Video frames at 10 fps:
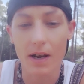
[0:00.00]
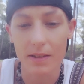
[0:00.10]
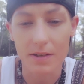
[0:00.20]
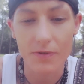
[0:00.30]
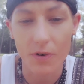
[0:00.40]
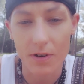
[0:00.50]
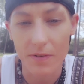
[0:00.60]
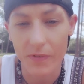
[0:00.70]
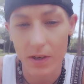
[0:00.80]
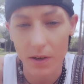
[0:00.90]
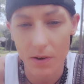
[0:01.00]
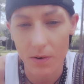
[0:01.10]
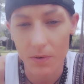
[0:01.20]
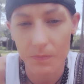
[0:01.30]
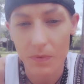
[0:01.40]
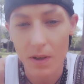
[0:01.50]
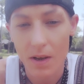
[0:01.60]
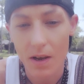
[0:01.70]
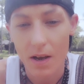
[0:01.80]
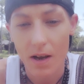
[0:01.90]
got this far in the video.
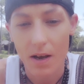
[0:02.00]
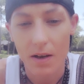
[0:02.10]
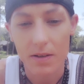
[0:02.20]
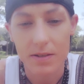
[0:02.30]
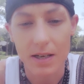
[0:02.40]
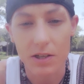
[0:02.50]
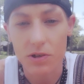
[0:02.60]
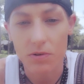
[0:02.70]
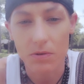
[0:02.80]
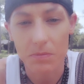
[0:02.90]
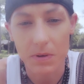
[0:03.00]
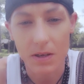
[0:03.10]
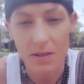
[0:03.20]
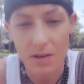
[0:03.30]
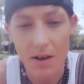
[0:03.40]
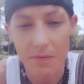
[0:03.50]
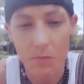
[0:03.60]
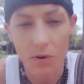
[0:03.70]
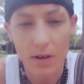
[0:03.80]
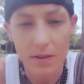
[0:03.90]
Stay tuned because I'll have
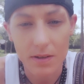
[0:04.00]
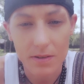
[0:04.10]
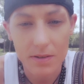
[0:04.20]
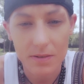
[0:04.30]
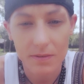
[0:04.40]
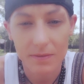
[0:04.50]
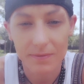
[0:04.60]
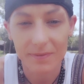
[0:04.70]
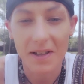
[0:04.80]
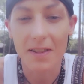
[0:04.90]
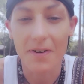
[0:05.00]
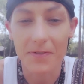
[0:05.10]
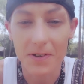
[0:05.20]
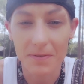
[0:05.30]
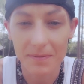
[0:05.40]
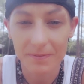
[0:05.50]
more on this. I love you.